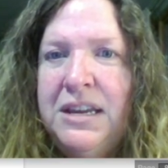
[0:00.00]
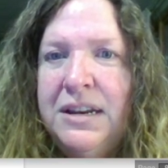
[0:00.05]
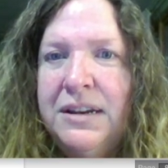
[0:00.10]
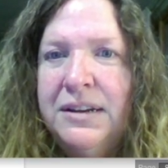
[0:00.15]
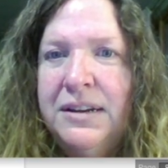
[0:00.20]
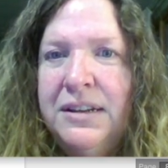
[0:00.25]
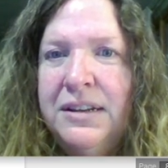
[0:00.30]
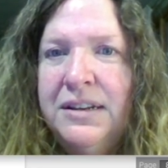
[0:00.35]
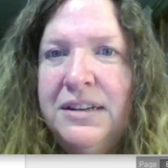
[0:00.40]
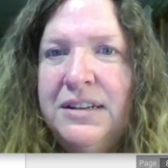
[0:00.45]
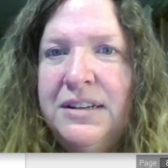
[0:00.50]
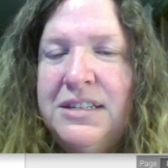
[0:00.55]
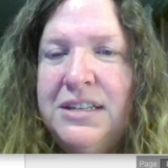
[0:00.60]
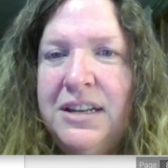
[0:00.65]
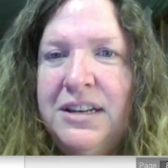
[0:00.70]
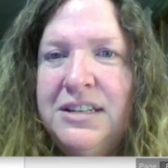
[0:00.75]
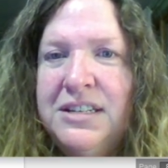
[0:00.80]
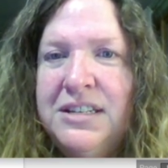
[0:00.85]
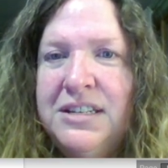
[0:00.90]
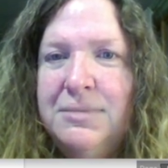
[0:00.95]
15.
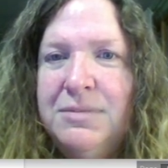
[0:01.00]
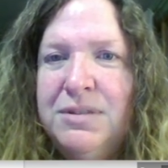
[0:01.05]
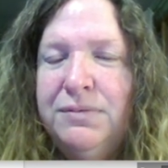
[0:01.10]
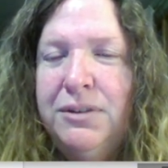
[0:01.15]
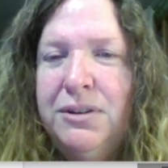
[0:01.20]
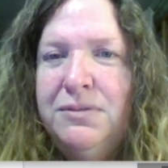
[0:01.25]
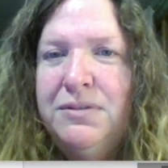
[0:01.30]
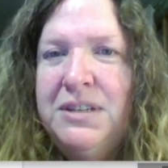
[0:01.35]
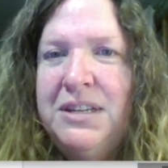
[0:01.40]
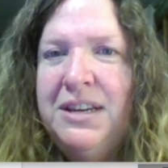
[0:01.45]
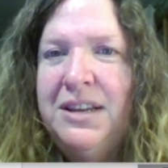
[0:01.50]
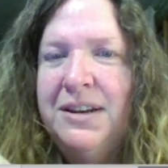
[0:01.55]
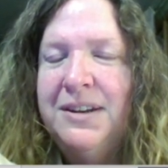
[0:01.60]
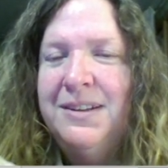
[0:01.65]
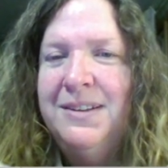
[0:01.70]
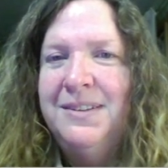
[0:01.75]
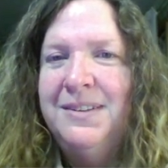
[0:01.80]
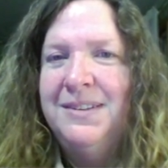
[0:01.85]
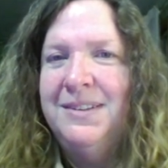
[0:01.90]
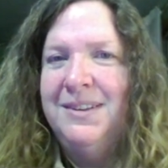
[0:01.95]
10 times
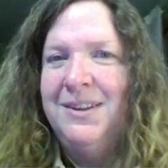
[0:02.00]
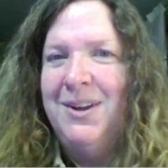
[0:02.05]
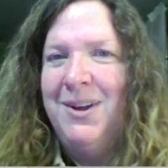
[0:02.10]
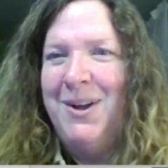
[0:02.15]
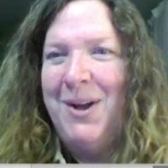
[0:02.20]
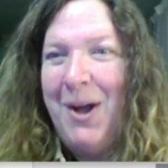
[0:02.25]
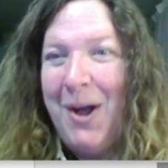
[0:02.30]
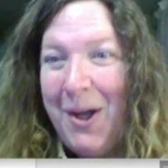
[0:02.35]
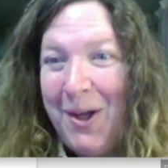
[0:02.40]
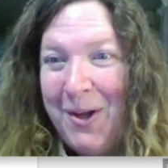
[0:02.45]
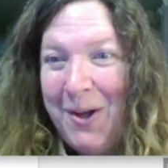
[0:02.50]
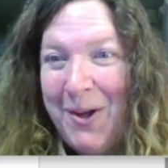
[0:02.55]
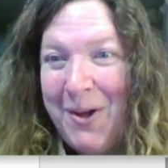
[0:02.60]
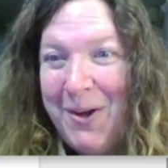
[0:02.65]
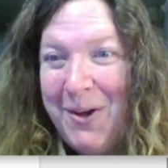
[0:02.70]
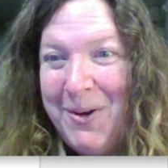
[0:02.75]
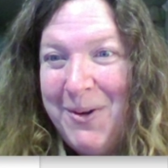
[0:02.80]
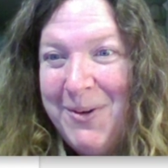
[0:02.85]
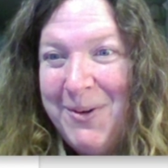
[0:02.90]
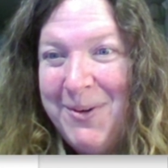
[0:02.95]
15.
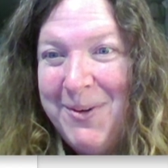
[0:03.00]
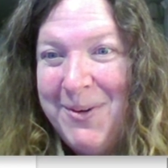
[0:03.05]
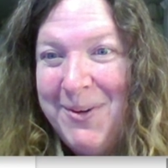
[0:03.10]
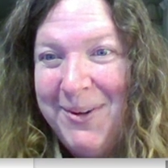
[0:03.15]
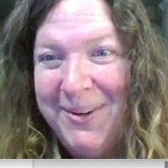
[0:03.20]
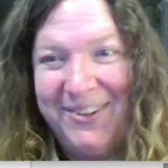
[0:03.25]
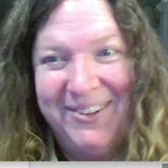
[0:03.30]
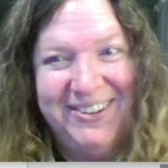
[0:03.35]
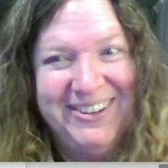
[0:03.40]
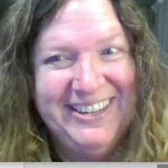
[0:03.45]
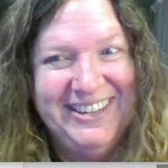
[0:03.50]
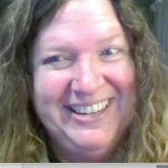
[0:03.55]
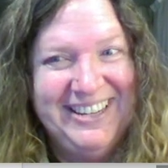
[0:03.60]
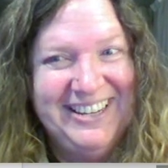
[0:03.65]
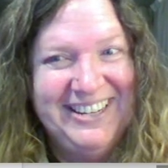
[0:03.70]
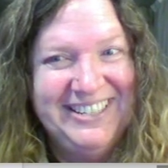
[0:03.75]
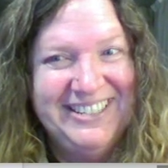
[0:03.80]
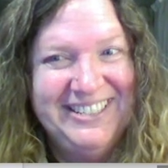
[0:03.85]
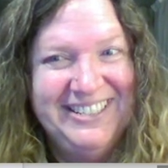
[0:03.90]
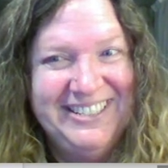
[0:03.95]
Uh-oh,
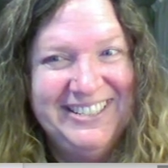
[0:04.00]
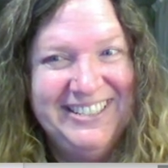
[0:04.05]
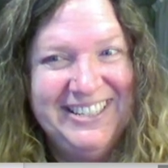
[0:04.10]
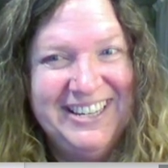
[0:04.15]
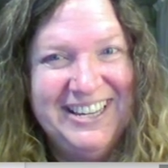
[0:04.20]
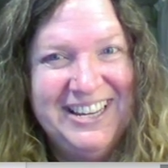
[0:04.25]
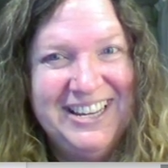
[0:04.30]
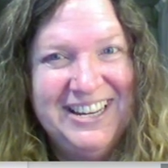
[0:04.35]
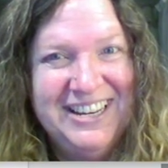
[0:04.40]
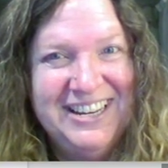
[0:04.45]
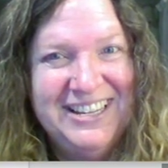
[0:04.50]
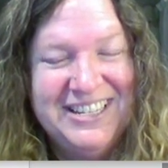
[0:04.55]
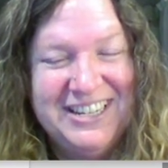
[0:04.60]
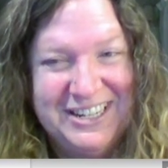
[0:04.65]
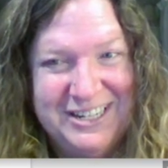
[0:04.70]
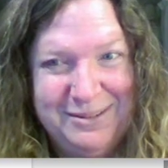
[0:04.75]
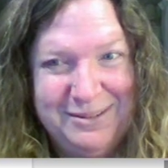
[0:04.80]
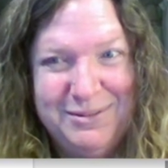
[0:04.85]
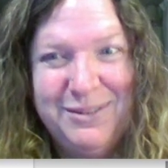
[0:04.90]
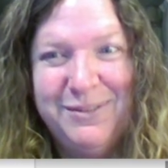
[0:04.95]
hold on.
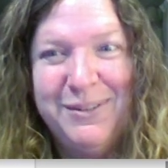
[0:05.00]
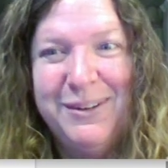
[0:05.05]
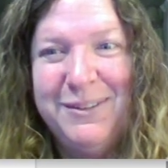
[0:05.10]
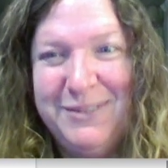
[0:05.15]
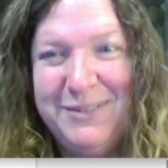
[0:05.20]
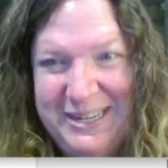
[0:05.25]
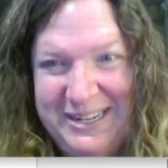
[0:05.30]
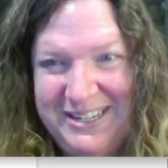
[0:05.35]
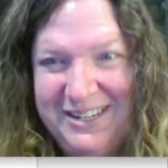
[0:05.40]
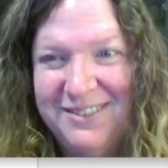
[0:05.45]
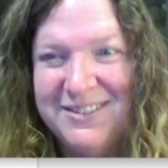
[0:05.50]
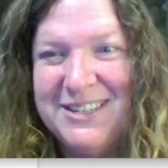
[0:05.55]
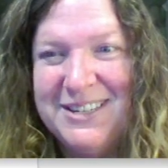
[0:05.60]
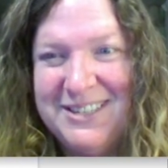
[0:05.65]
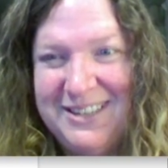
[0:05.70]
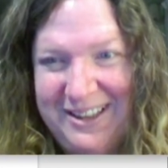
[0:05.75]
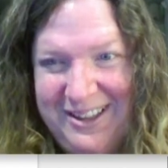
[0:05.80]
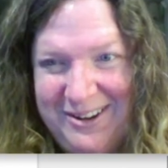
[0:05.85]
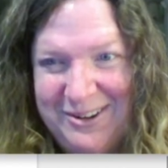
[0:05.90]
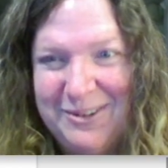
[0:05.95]
10 times
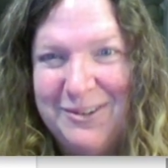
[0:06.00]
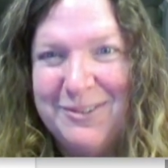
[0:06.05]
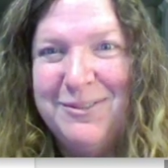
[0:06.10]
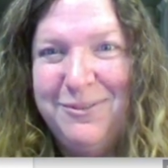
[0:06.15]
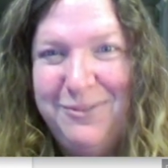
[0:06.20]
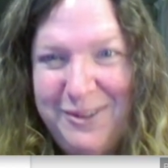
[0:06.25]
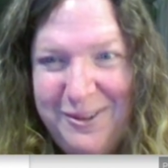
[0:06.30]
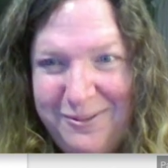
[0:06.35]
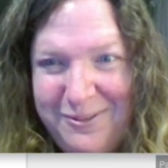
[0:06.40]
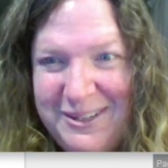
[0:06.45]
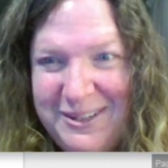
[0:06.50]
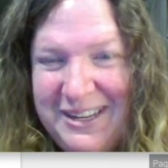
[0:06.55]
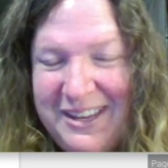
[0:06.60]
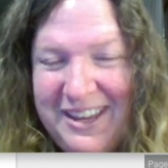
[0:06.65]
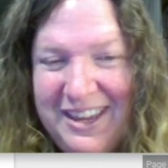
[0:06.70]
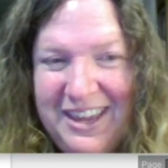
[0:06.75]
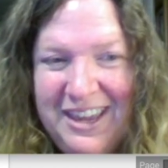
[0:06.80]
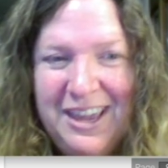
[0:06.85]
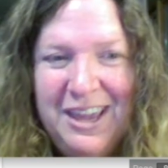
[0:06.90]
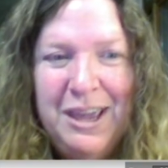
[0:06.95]
15 gives us
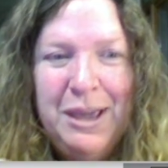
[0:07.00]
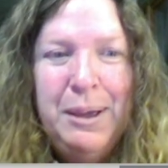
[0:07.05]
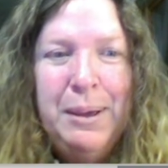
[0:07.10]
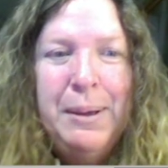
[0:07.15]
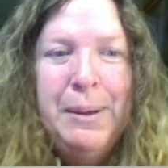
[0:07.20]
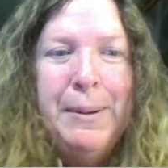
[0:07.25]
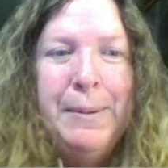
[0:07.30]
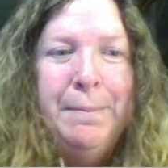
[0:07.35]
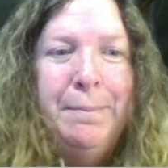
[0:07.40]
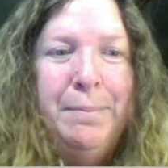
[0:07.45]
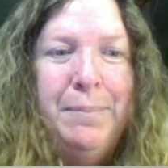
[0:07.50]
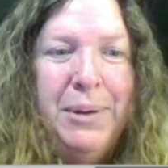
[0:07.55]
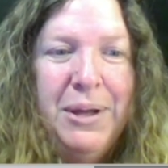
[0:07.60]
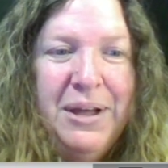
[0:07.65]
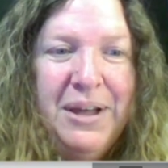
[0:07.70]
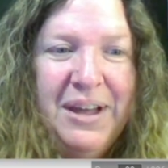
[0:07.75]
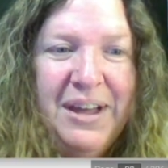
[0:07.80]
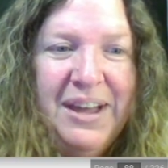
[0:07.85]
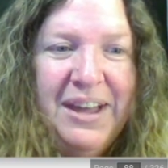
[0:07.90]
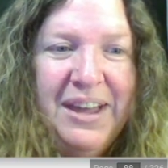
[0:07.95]
150,
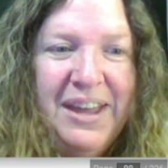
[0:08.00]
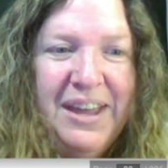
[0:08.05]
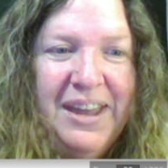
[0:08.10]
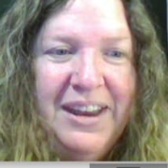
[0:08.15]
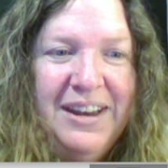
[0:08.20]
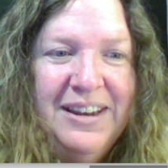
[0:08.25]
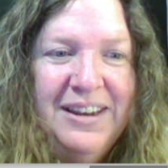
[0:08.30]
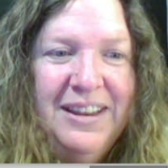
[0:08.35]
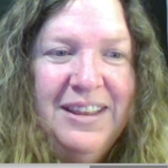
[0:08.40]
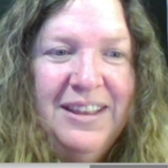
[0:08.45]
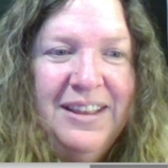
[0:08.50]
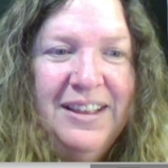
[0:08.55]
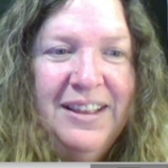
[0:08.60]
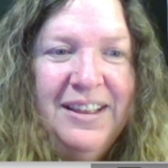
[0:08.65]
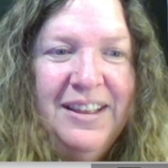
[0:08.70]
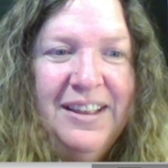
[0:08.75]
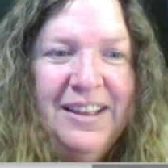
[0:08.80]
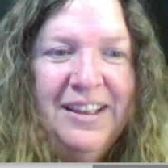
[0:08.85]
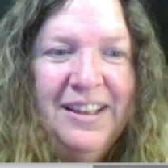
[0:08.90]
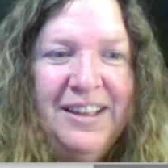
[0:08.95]
but